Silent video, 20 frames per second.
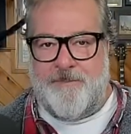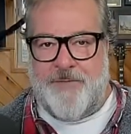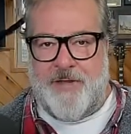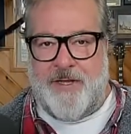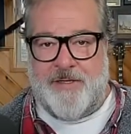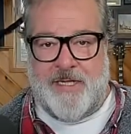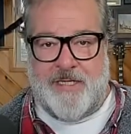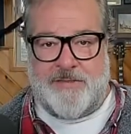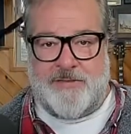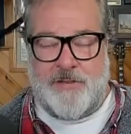
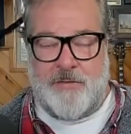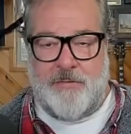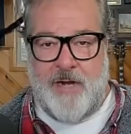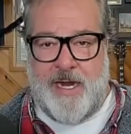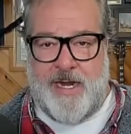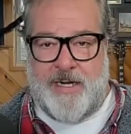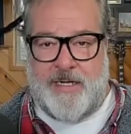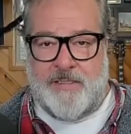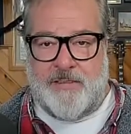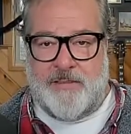And that's
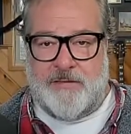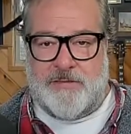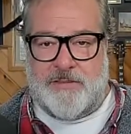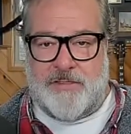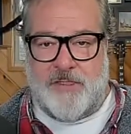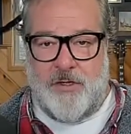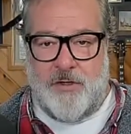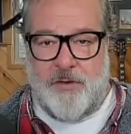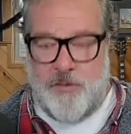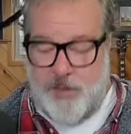great.
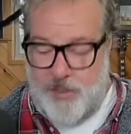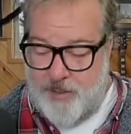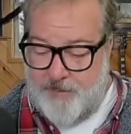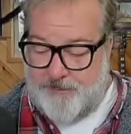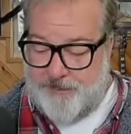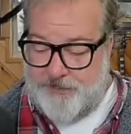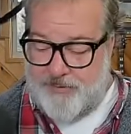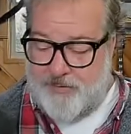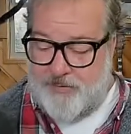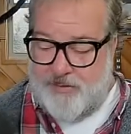So
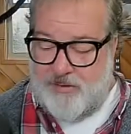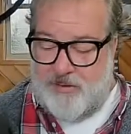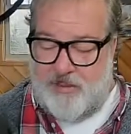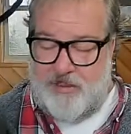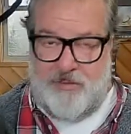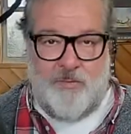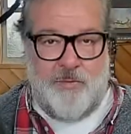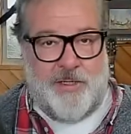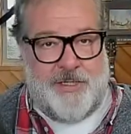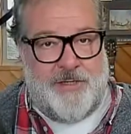
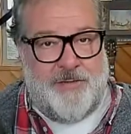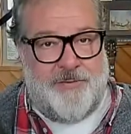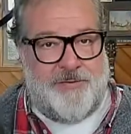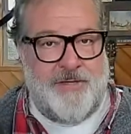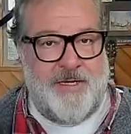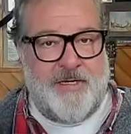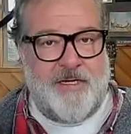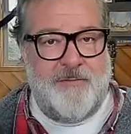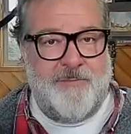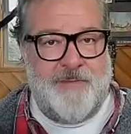when you
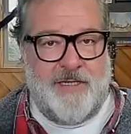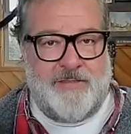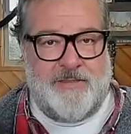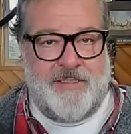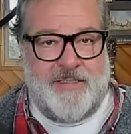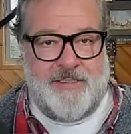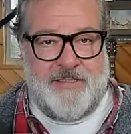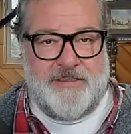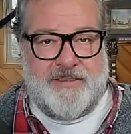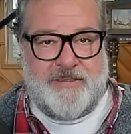think about
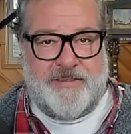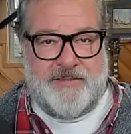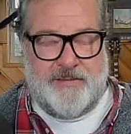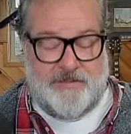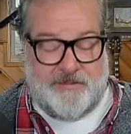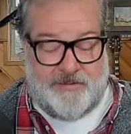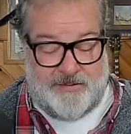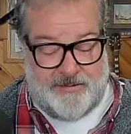this